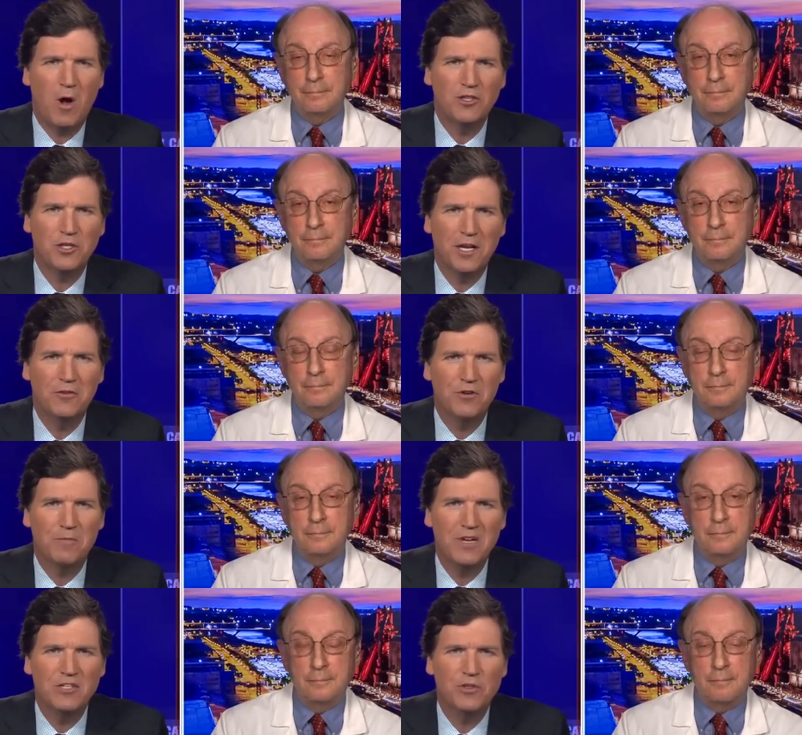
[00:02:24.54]
Speaker 1: watching,
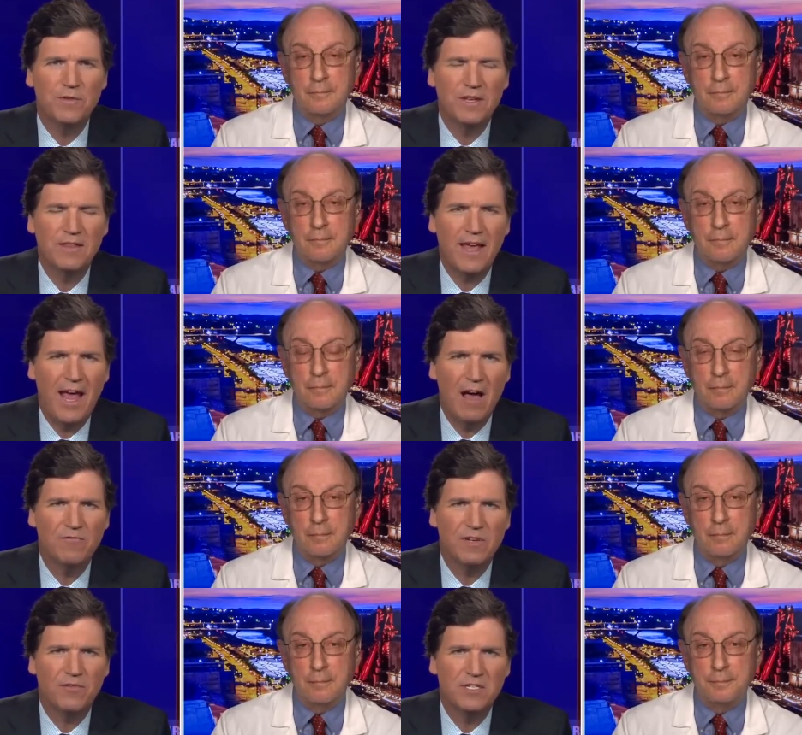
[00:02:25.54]
including me, do you think they
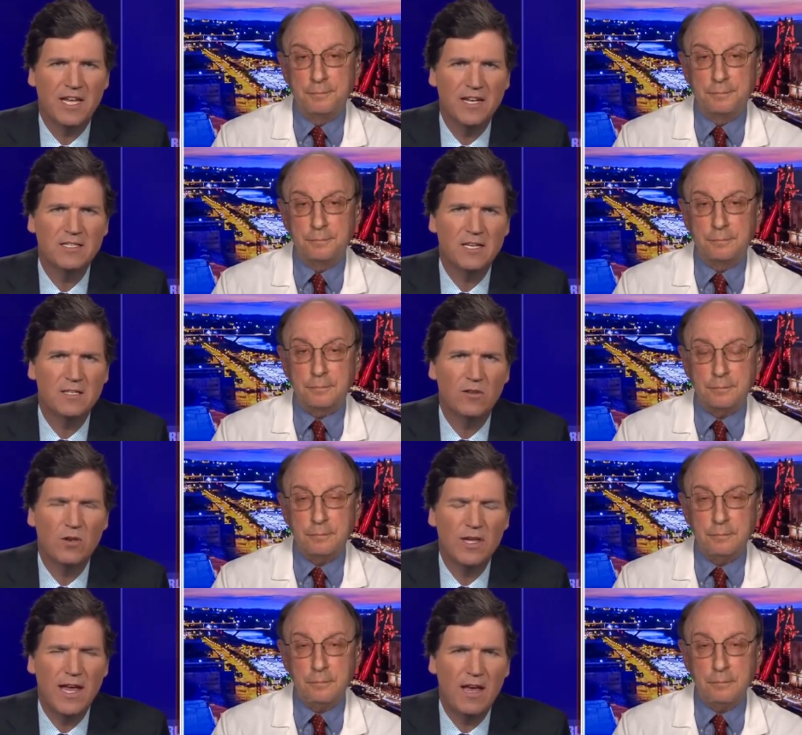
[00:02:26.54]
have different data sets they're
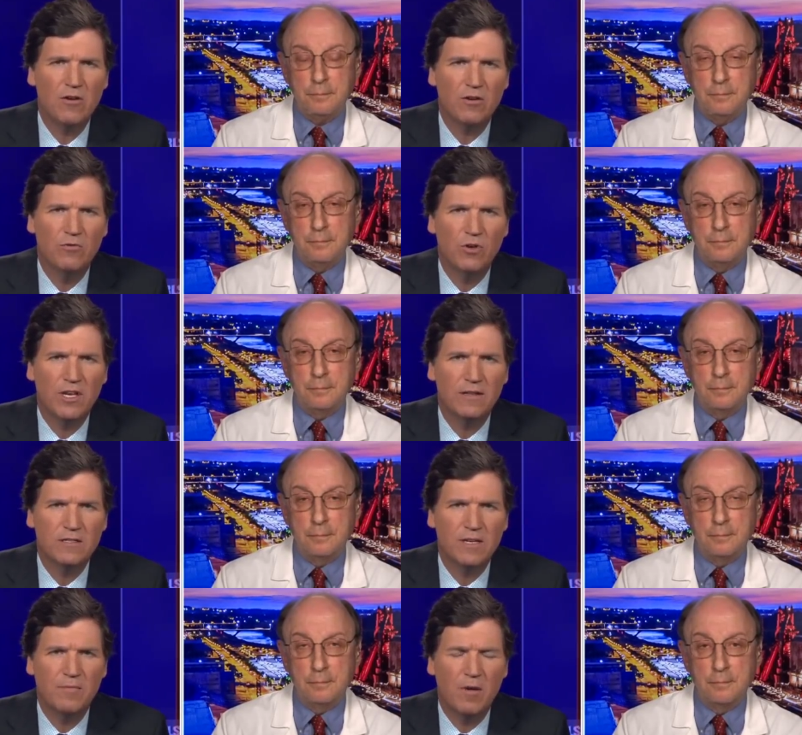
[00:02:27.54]
looking at, or are you looking at
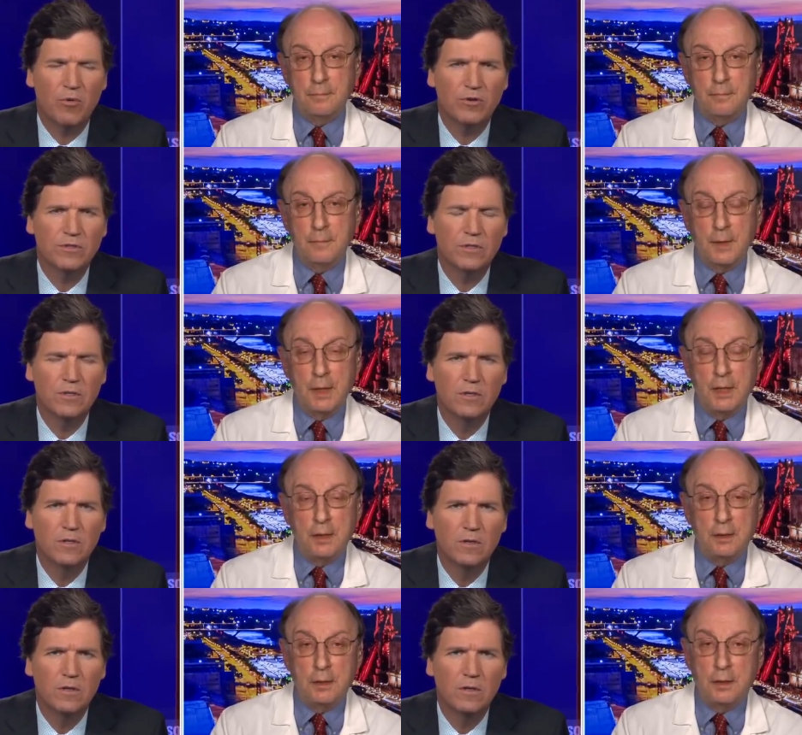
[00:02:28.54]
the same numbers?
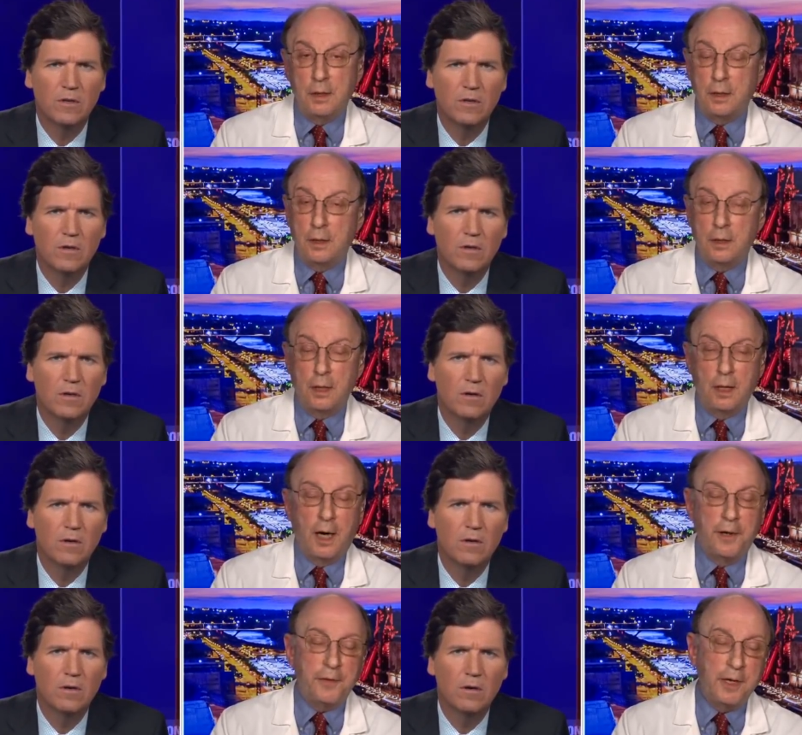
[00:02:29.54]

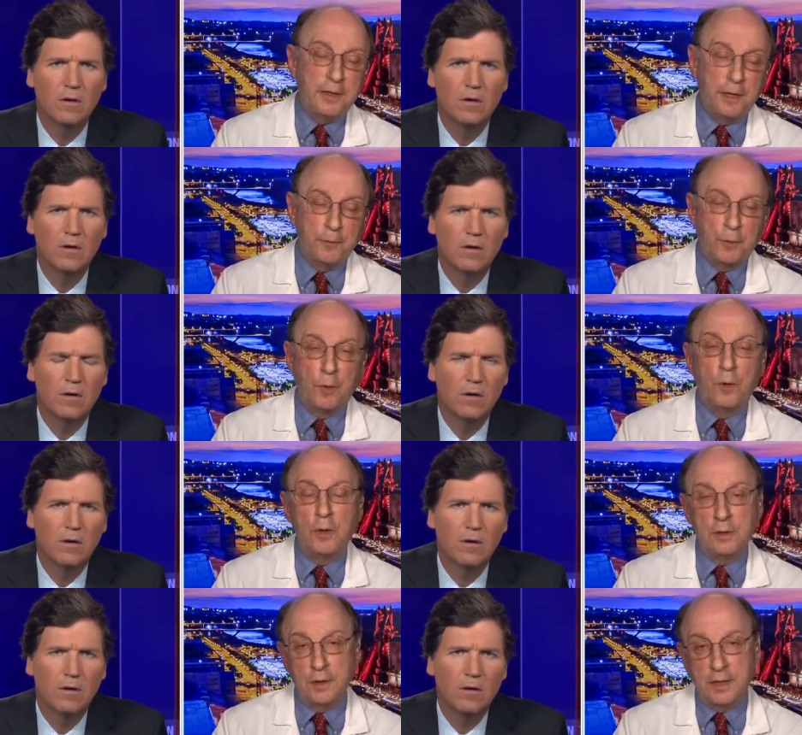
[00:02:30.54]
Speaker 2: I think that we're
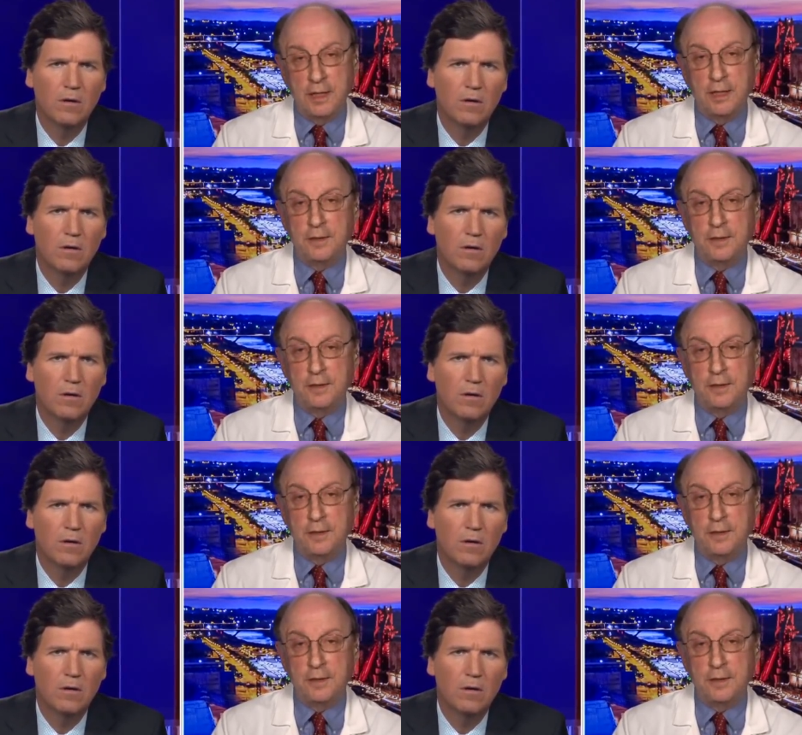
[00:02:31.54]
all looking at